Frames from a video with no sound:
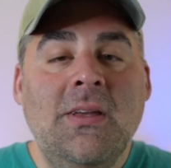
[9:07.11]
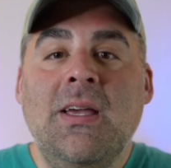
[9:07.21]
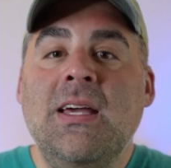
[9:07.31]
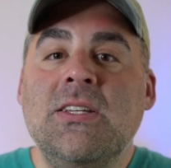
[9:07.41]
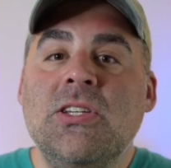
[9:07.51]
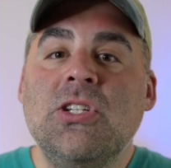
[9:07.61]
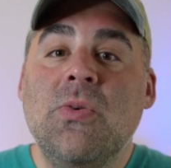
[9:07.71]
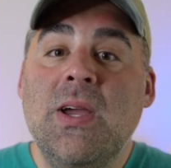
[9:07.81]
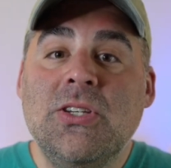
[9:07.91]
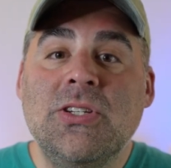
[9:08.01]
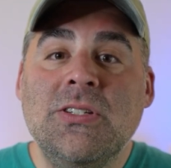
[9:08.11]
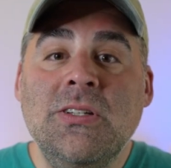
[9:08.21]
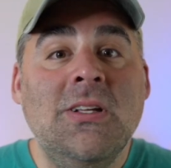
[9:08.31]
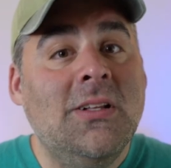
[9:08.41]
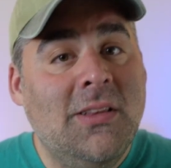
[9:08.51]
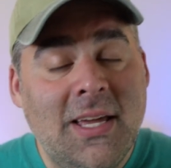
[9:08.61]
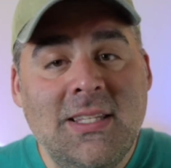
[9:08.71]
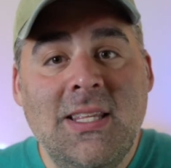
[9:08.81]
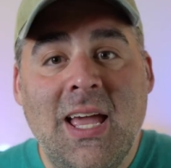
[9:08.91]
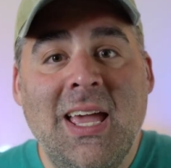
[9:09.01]
In a situation like
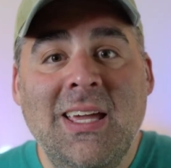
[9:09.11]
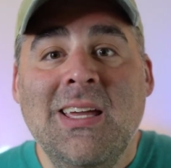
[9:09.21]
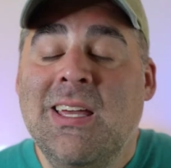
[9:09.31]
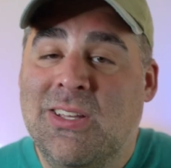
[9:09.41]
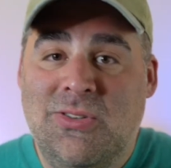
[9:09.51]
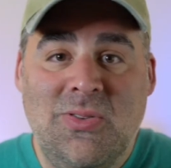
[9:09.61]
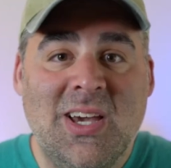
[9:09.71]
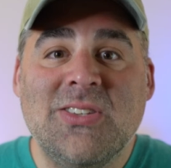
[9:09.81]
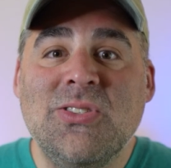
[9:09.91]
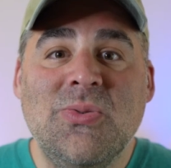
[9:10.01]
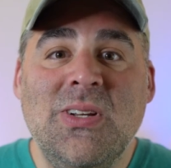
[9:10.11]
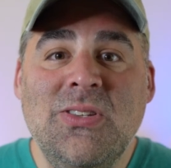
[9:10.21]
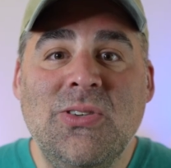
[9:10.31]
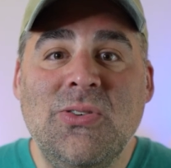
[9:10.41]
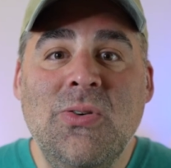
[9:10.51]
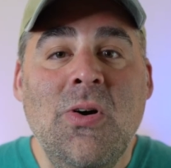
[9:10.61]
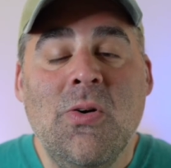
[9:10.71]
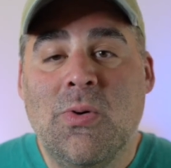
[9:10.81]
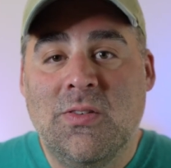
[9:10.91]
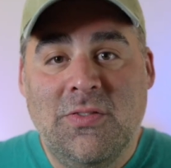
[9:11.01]
today in 2022,
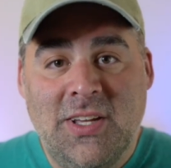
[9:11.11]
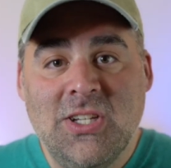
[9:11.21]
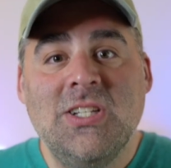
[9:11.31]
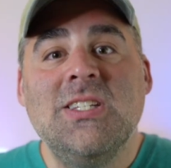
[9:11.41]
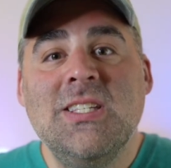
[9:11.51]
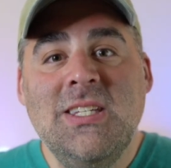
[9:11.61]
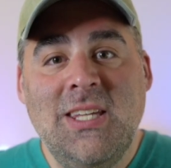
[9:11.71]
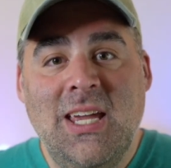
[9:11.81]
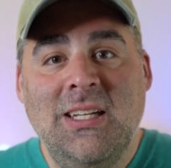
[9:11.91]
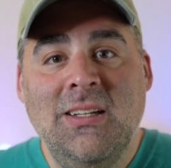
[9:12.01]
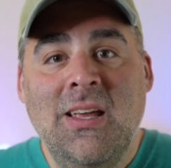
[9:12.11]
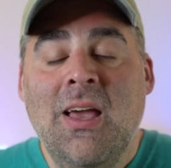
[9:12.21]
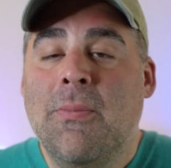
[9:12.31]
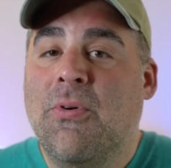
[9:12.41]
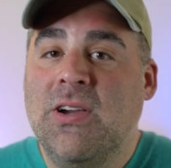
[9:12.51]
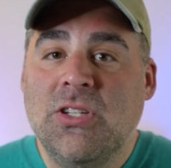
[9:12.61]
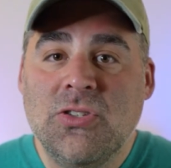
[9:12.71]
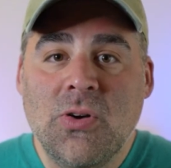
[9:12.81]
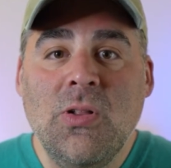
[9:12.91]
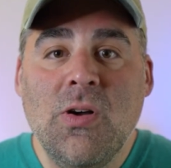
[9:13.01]
where inflation is insane, prices
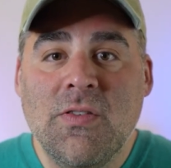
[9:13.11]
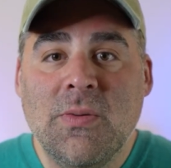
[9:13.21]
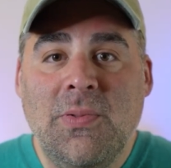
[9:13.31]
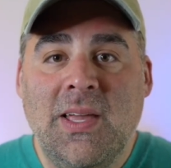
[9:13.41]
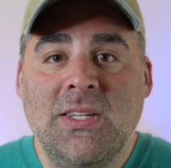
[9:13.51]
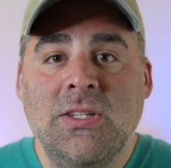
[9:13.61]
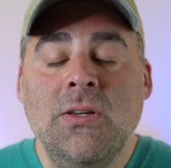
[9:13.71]
are all over the place,